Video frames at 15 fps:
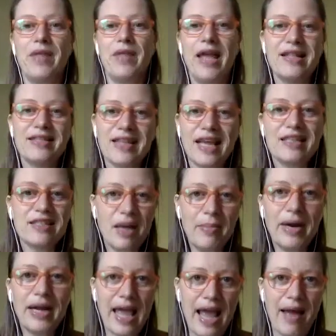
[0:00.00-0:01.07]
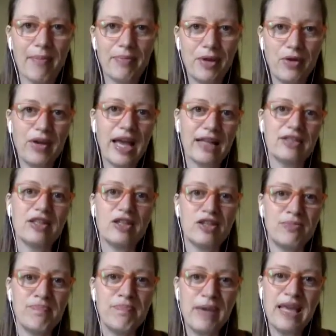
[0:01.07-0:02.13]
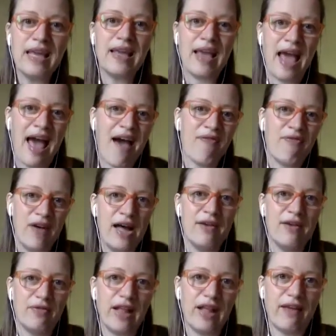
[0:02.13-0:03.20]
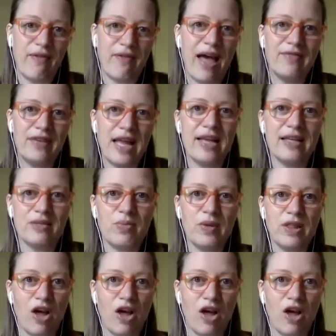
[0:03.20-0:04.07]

It's like summer camp. You get to have fun for like 5 days with